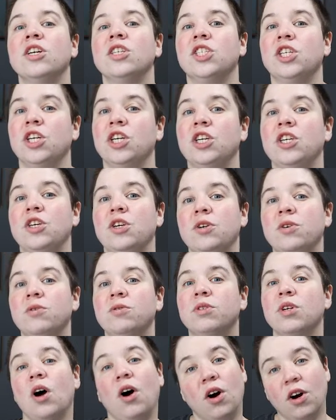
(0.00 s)
to
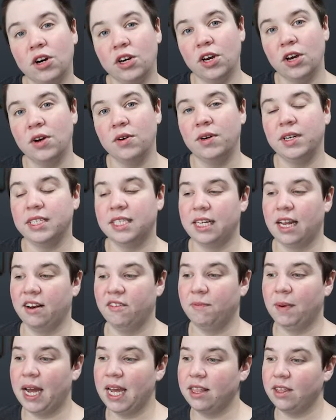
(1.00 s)
use R code instead
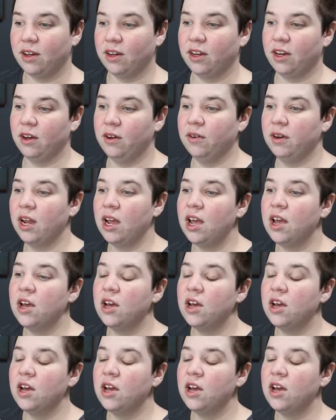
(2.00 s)
of Python code.